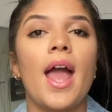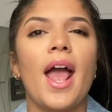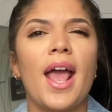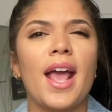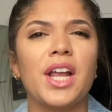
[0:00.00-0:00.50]

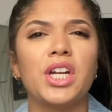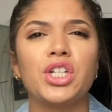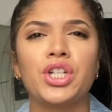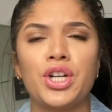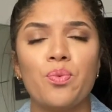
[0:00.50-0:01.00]
And
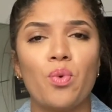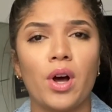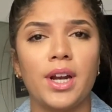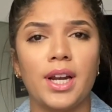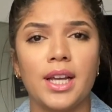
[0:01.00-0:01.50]
she
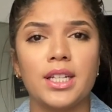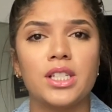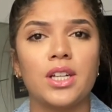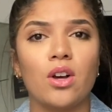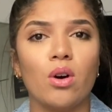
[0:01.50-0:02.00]
wanted it
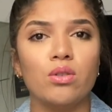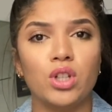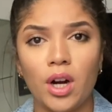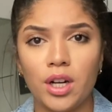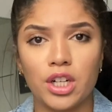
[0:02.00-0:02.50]
to go
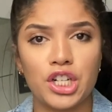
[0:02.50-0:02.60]
darker.